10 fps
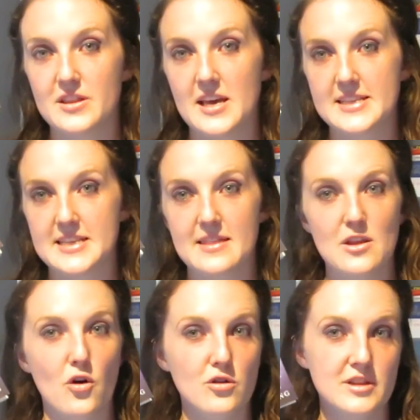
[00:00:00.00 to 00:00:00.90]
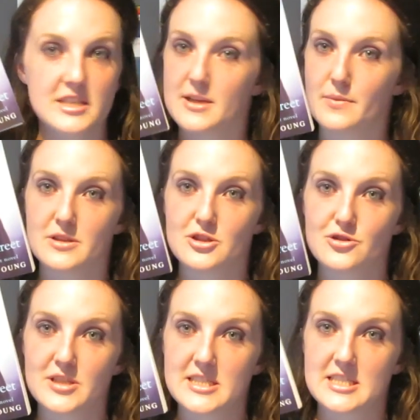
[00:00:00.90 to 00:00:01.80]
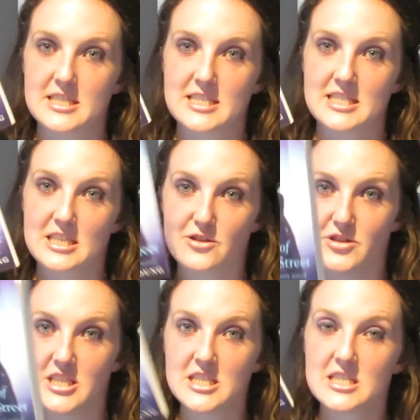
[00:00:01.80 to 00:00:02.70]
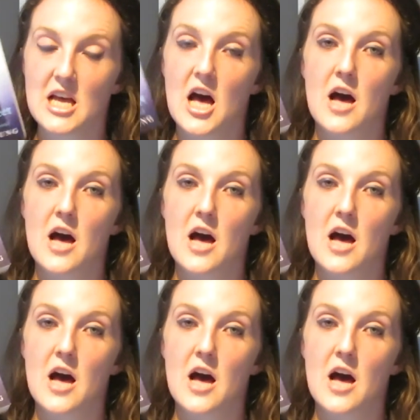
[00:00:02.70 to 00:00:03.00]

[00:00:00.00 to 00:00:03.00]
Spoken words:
It's in the On the Dublin Streets series.